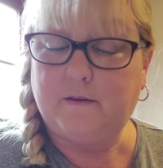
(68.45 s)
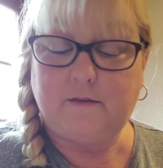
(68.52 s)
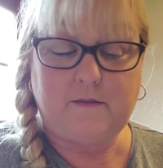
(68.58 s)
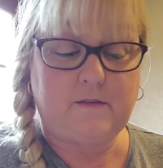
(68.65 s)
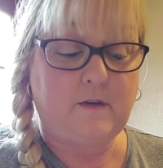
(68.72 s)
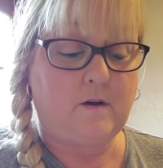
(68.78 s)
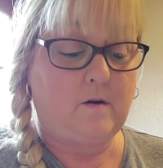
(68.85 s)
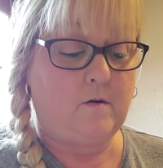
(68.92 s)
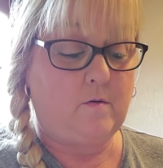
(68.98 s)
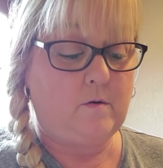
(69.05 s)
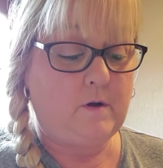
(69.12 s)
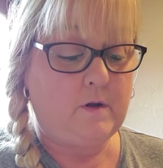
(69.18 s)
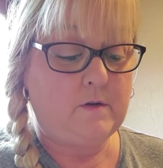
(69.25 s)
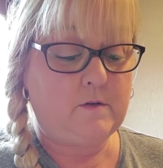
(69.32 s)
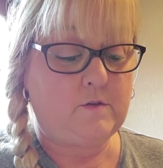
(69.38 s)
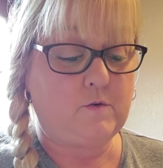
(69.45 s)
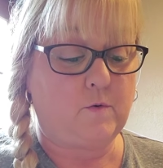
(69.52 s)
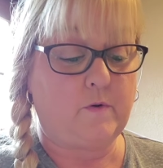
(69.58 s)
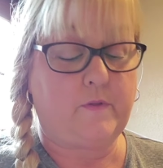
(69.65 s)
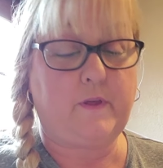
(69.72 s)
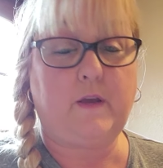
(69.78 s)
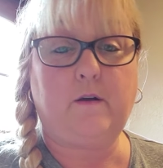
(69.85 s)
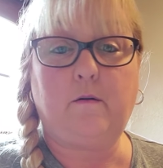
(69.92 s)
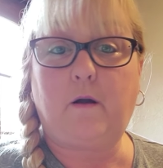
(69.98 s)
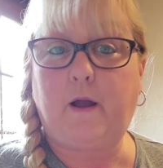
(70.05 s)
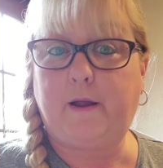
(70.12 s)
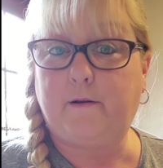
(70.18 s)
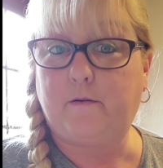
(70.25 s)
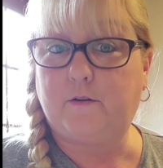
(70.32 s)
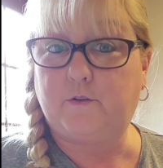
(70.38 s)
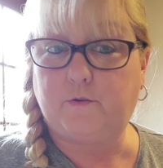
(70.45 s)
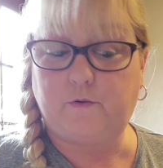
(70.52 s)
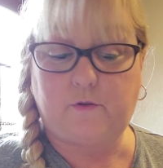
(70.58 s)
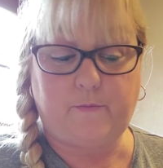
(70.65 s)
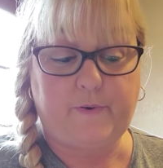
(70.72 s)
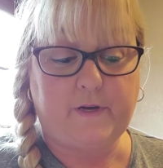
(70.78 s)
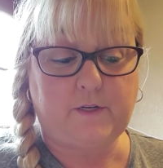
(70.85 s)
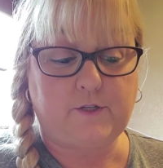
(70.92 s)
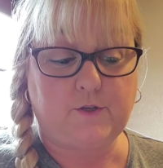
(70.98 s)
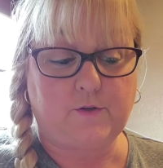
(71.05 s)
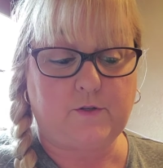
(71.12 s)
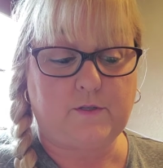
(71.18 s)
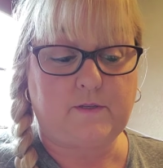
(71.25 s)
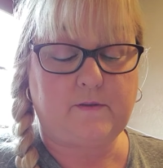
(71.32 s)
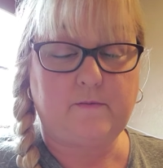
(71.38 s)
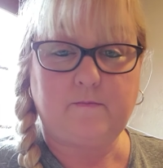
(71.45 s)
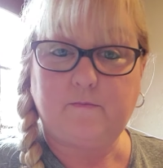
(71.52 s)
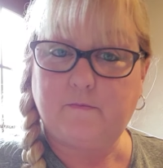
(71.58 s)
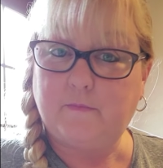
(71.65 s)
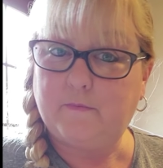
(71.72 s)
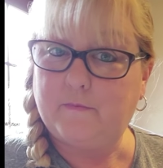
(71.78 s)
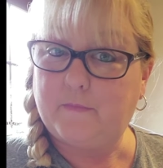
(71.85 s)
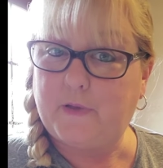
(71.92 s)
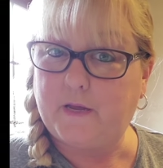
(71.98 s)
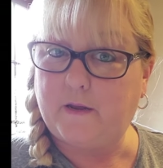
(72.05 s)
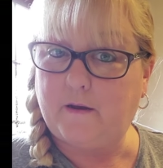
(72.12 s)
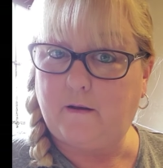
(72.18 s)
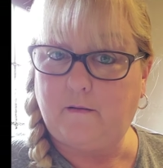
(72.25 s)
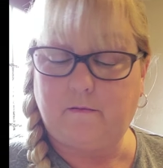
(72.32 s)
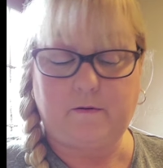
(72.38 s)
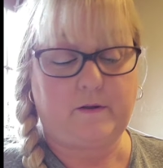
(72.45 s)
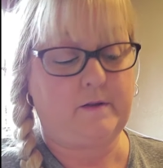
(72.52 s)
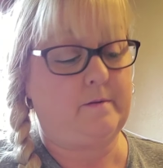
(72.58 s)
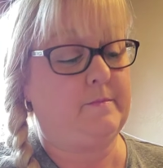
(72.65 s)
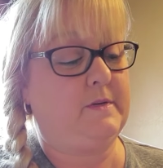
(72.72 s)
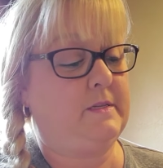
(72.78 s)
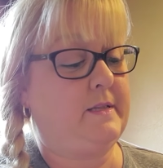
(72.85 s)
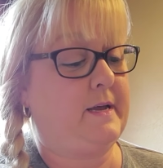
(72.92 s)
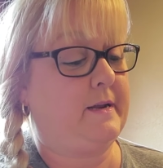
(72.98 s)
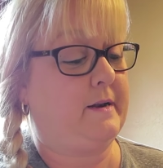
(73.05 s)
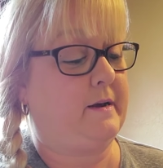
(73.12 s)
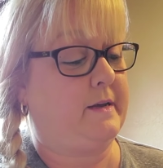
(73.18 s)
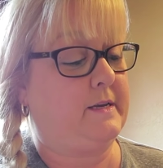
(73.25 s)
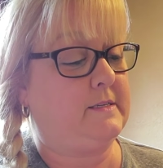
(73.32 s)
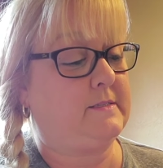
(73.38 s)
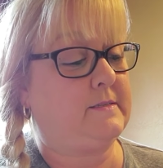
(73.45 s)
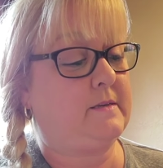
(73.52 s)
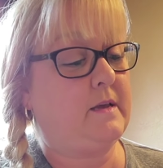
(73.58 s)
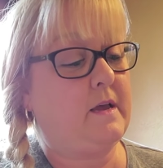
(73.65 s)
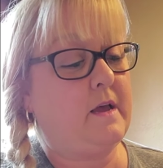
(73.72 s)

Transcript: So Dorothy Grider drew the pictures and colored them. Isn't that nice?